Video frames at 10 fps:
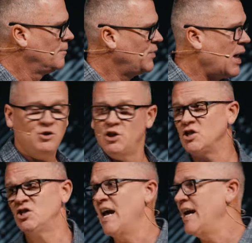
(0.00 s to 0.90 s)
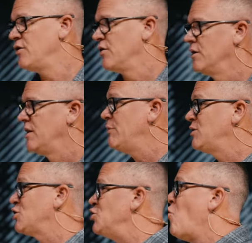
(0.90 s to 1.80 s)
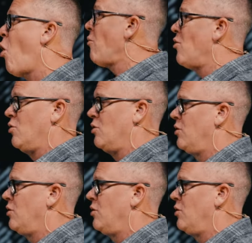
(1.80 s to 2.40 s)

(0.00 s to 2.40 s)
That was just the standard, that was just normal